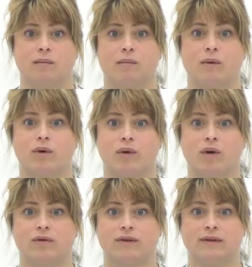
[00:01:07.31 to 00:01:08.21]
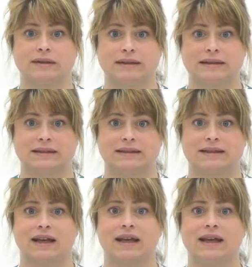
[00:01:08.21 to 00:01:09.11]
Moreover,
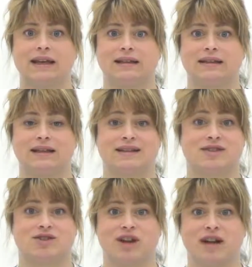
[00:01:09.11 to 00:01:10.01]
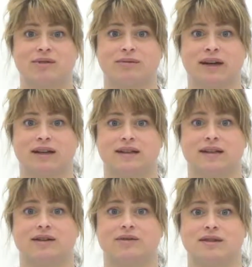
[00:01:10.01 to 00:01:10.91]
the heat that is generated
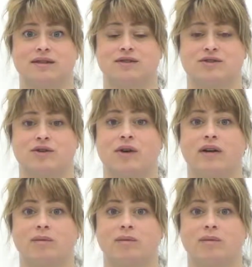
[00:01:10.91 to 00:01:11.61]
increases joint